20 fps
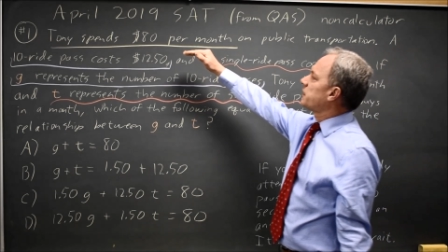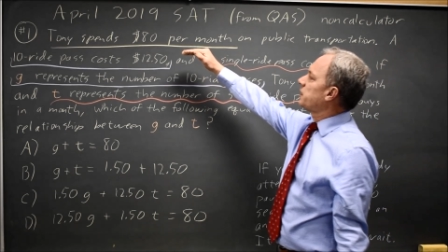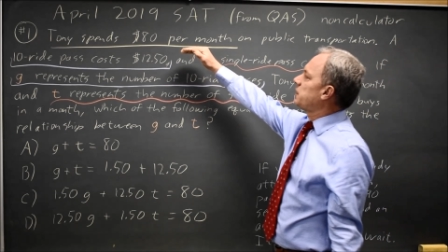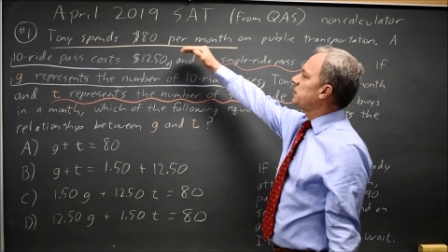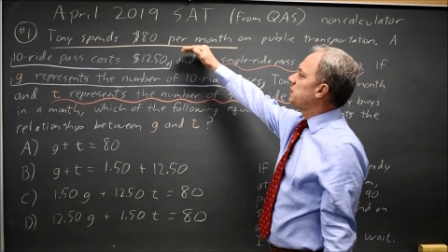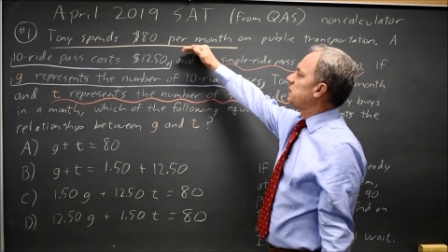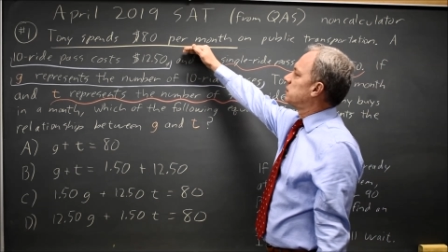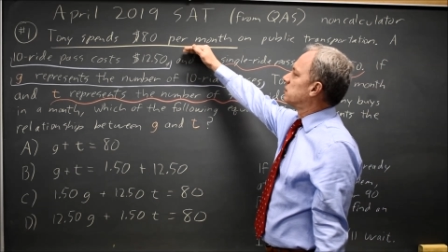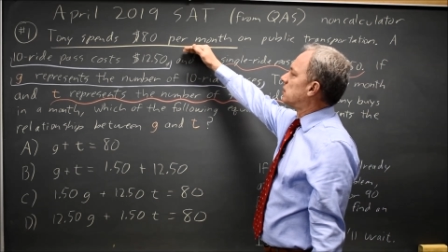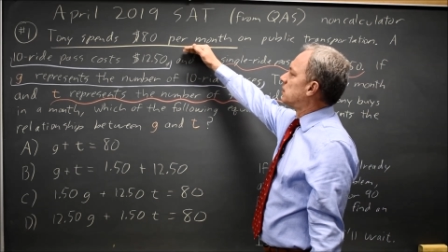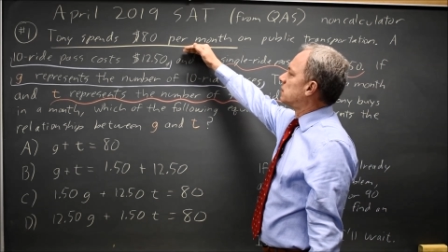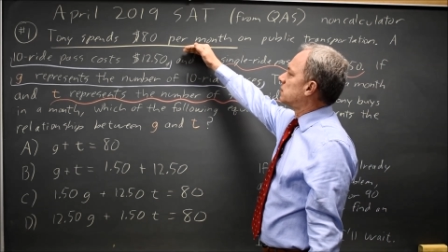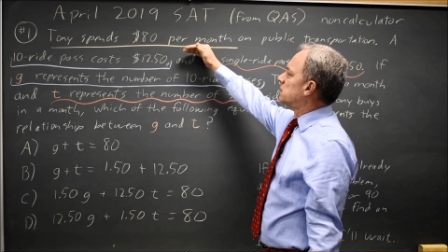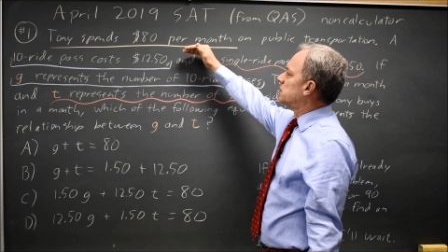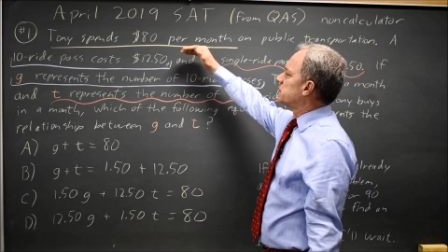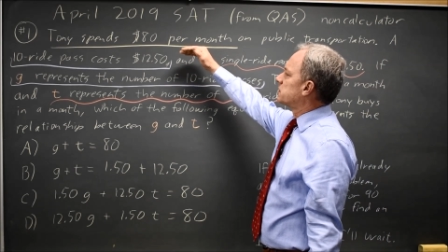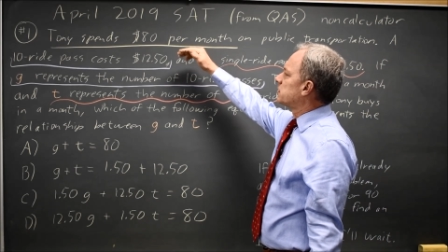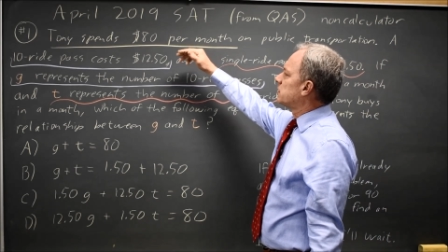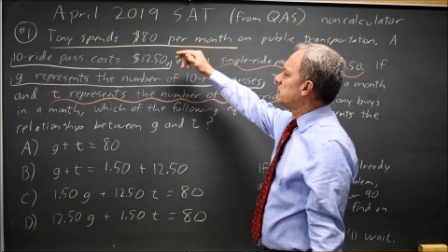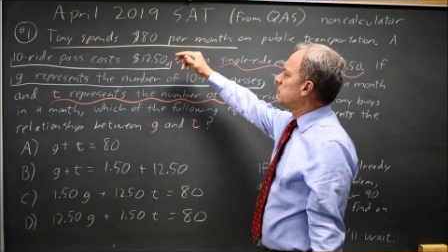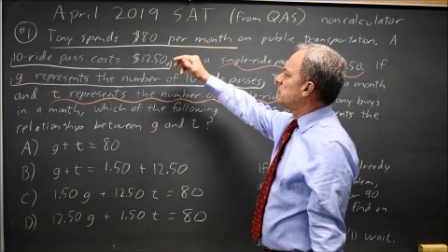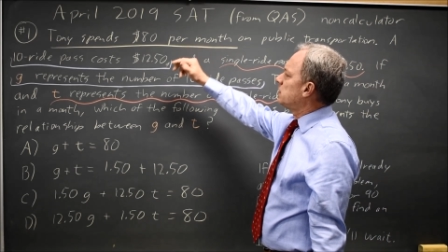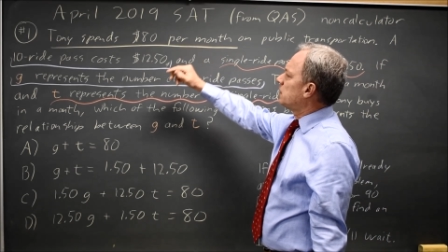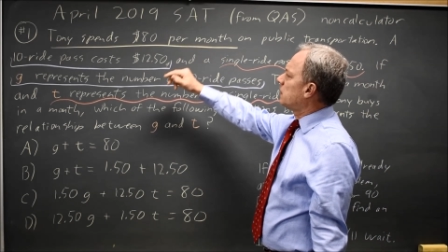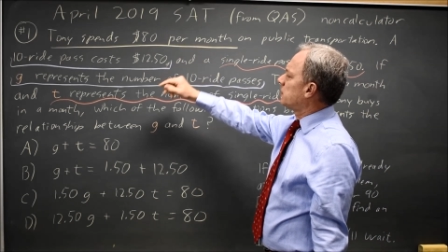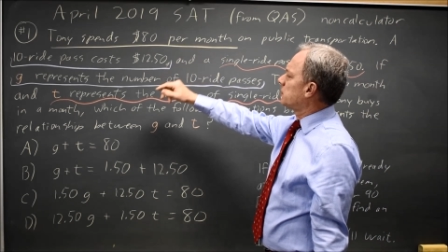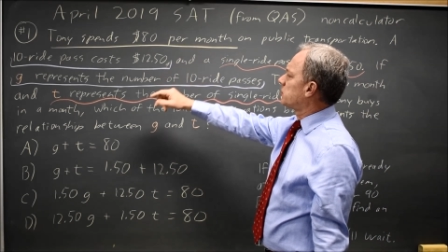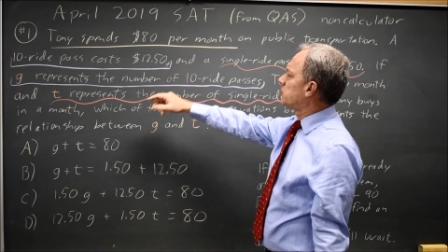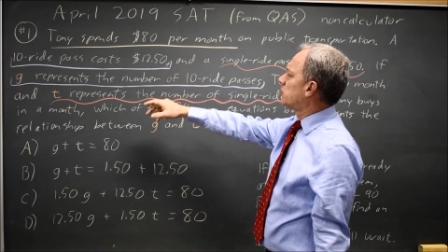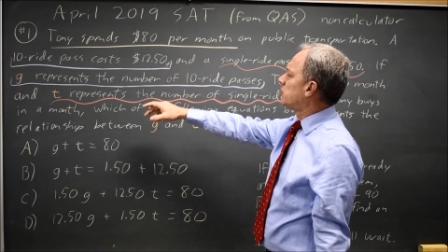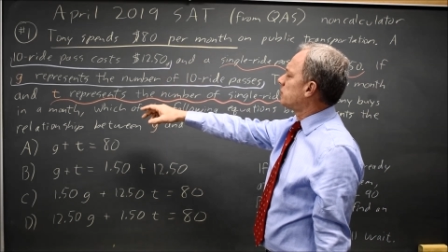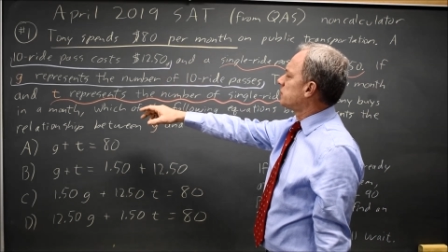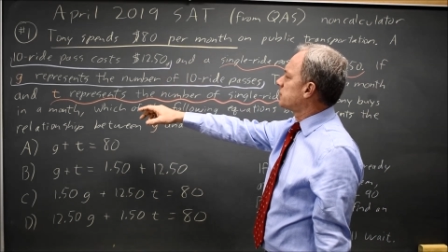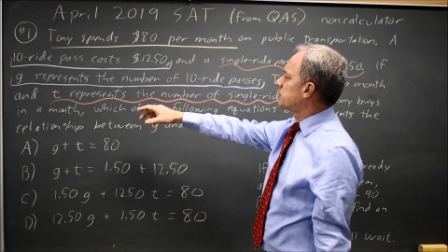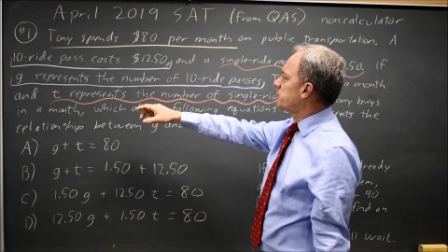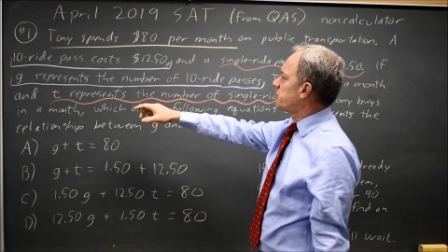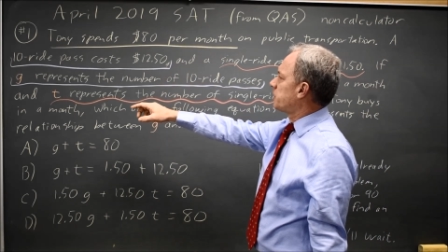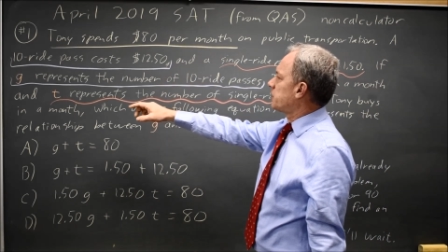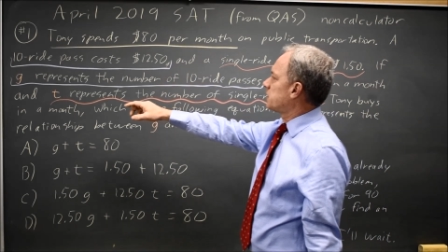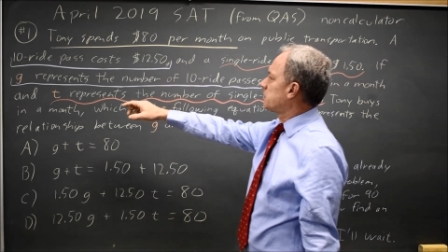$80 and the total
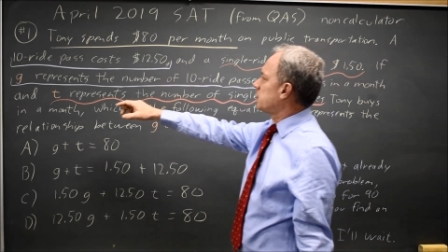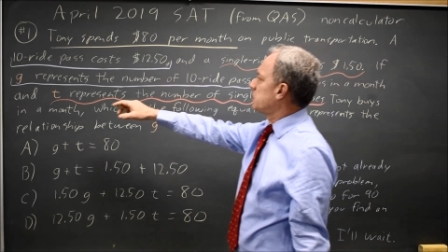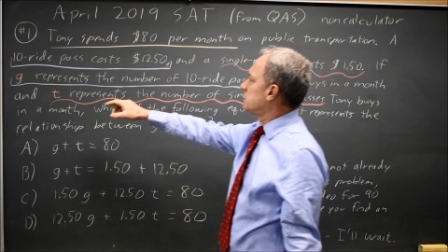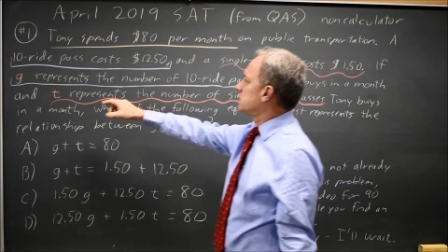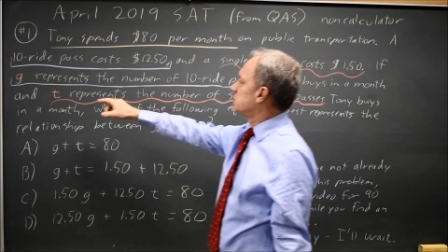spent